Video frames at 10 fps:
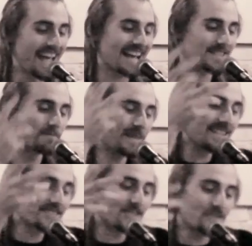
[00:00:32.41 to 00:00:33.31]
as a
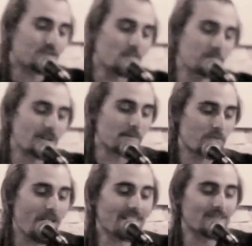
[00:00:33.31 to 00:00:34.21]
means to determine our
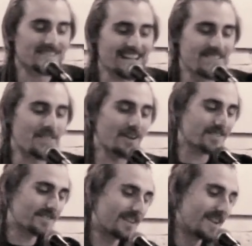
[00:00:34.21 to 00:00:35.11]
progress and
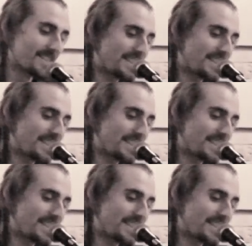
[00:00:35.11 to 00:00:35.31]
thus